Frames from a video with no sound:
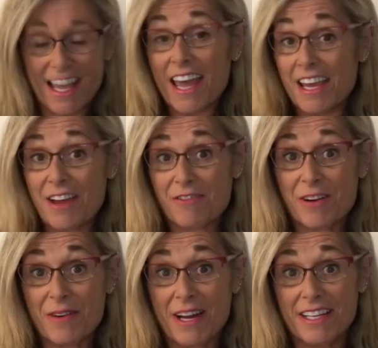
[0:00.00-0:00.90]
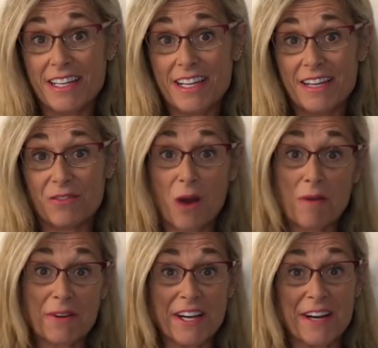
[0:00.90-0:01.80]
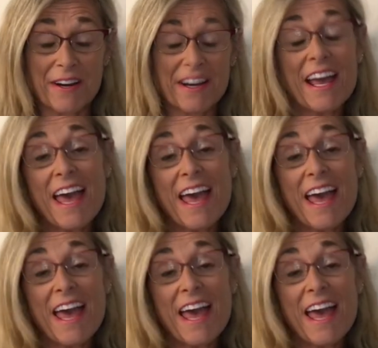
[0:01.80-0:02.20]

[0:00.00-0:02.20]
Hey everyone, Robert here,